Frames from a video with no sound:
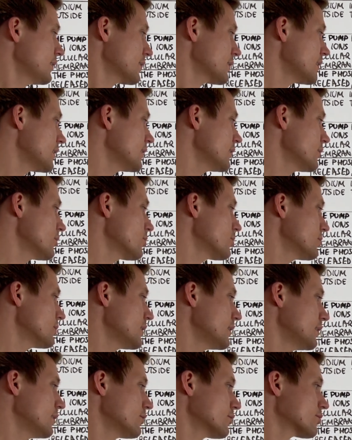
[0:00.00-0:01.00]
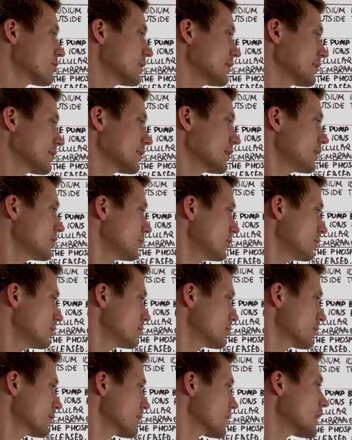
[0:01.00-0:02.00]
sites to the
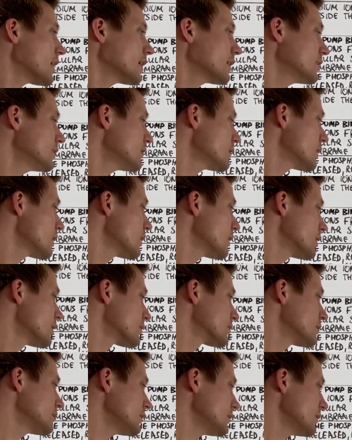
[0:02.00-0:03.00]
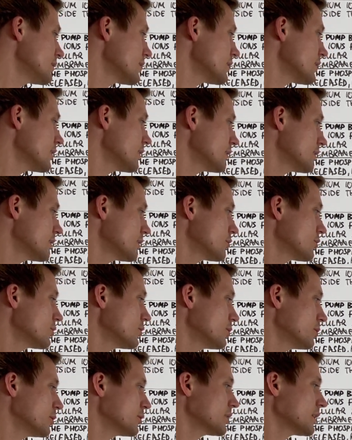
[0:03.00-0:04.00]
intracellular side, releasing the 2
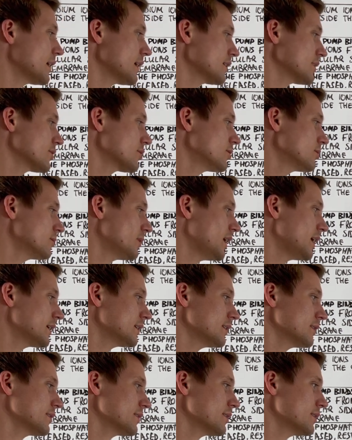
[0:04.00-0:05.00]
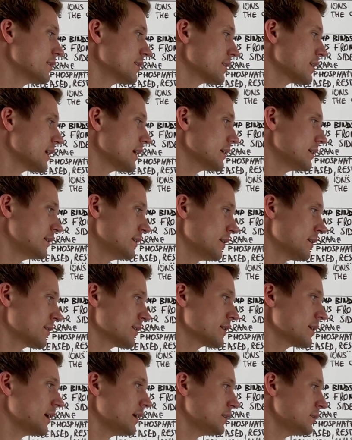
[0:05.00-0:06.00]
potassium ions inside the
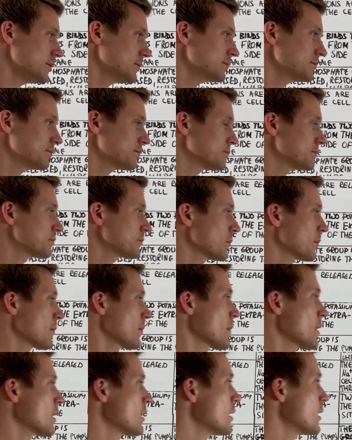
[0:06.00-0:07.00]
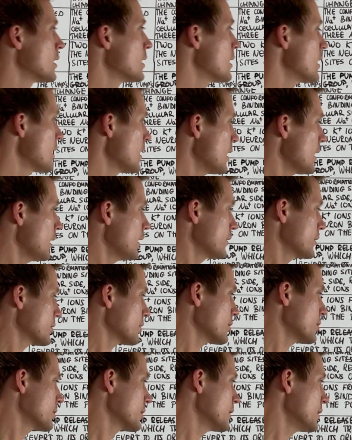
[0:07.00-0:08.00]
cell. And
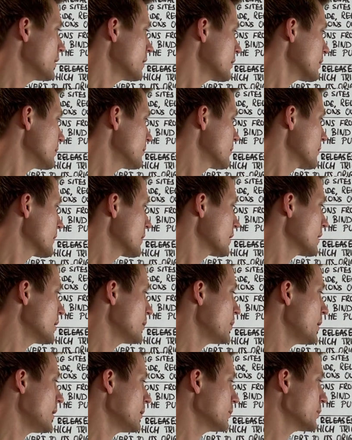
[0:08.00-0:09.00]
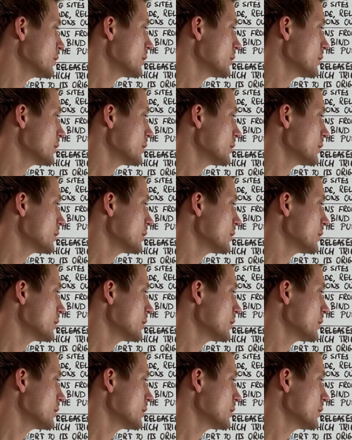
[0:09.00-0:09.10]
so here, the pump